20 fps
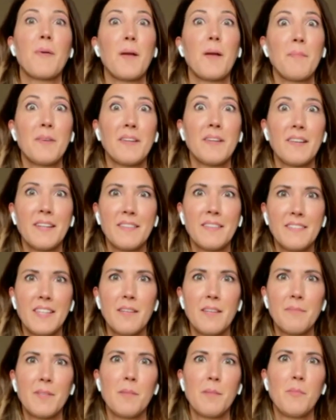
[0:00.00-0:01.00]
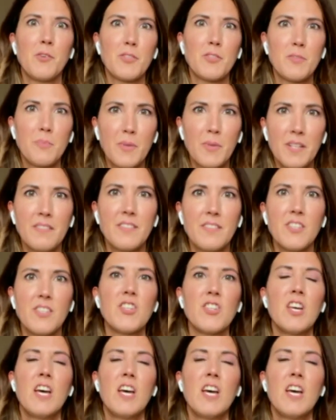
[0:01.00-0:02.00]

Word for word: Premier League team, the most British,